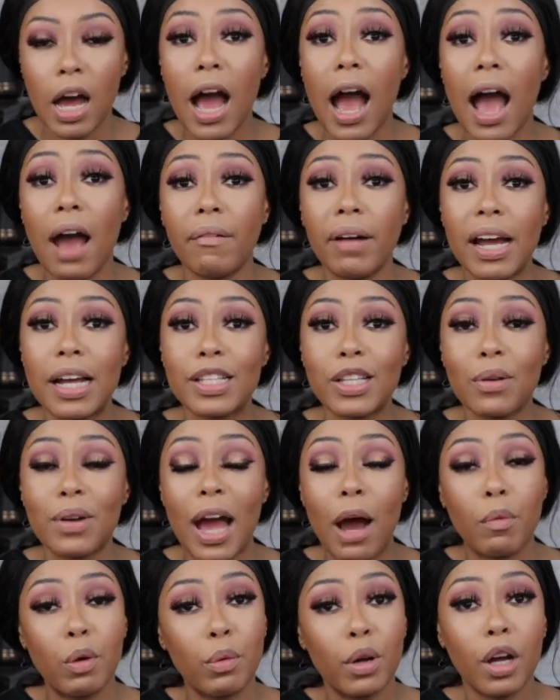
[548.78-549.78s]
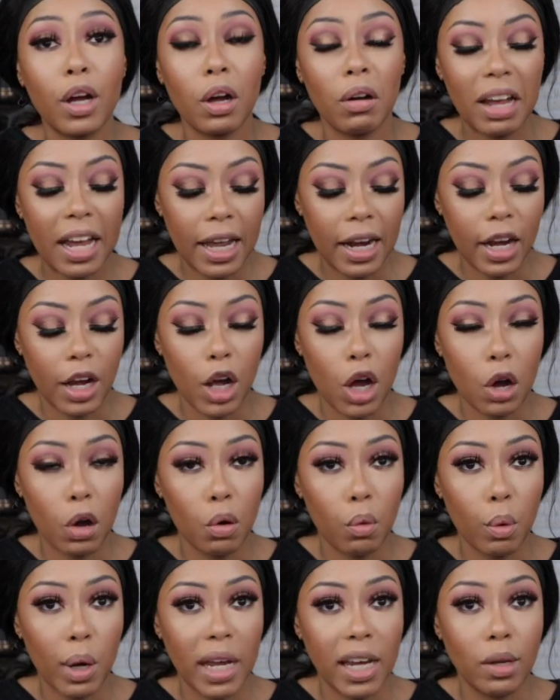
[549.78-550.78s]
All right, so now we want to go ahead and
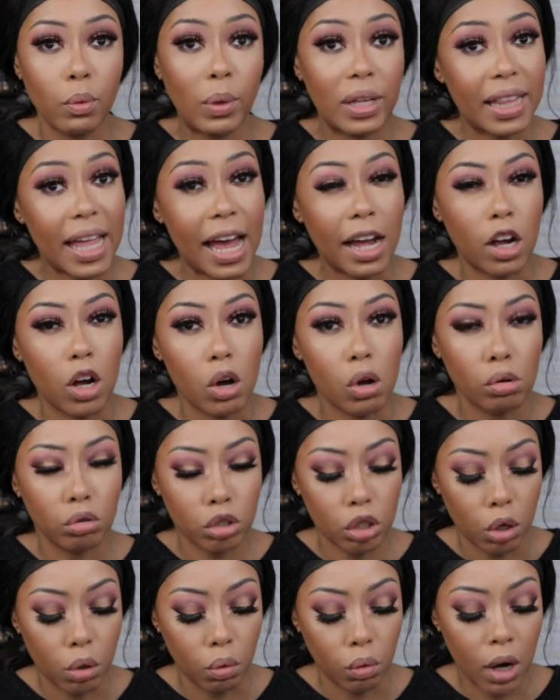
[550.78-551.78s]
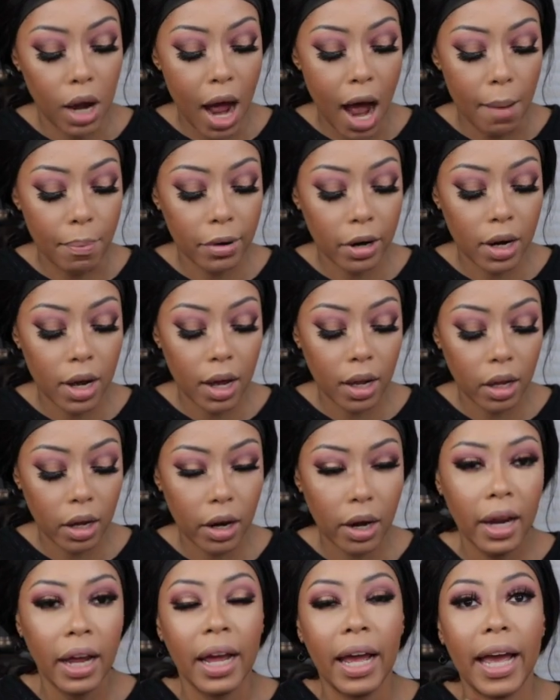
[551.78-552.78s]
go in with that gold tone copper
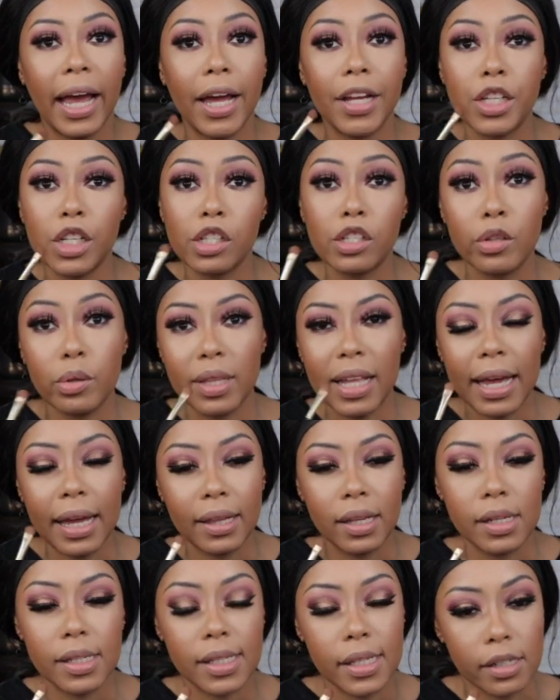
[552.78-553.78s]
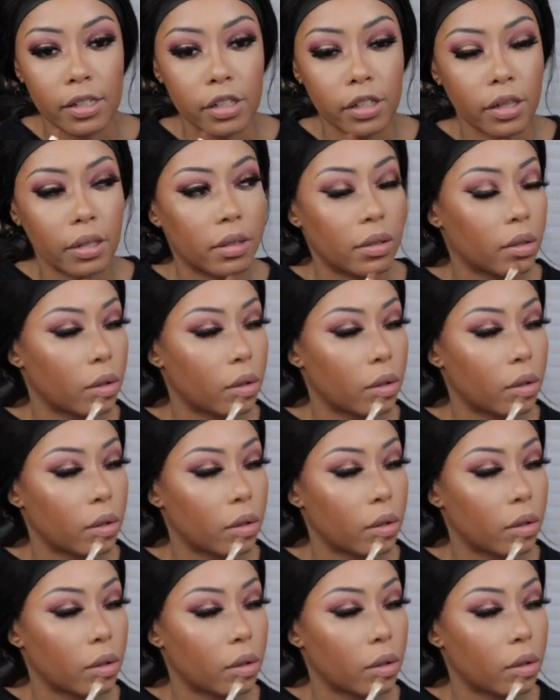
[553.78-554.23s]
color and just do that in the center.